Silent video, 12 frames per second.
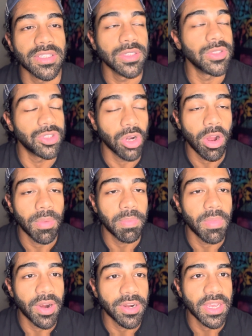job
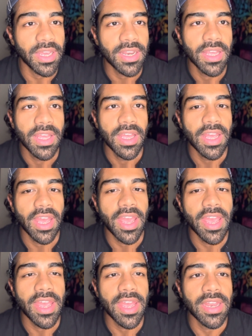market,
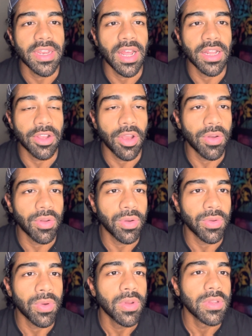and I'll
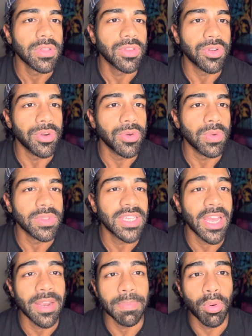go through
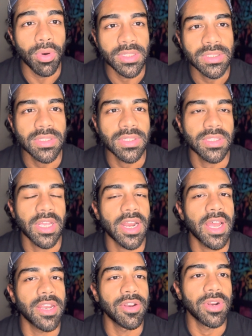10 points that
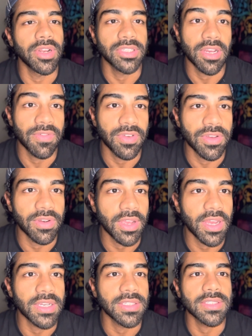I noted down for you
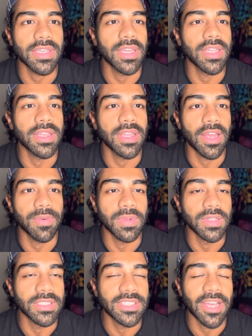guys, and that
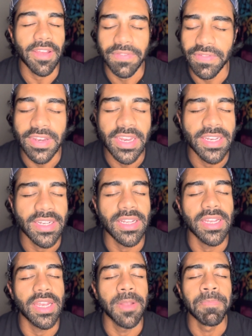will
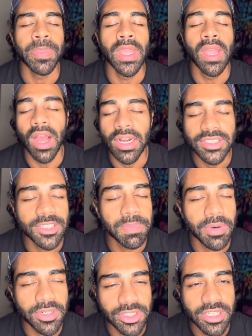definitely
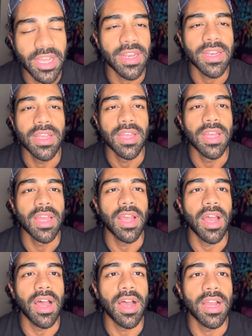100%
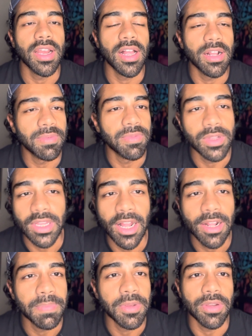
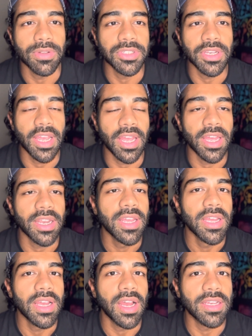help you to get
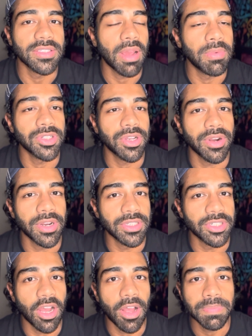a cybersecurity
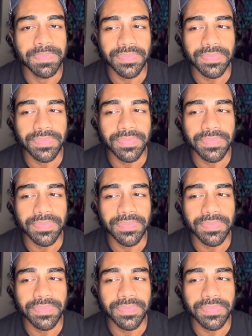job.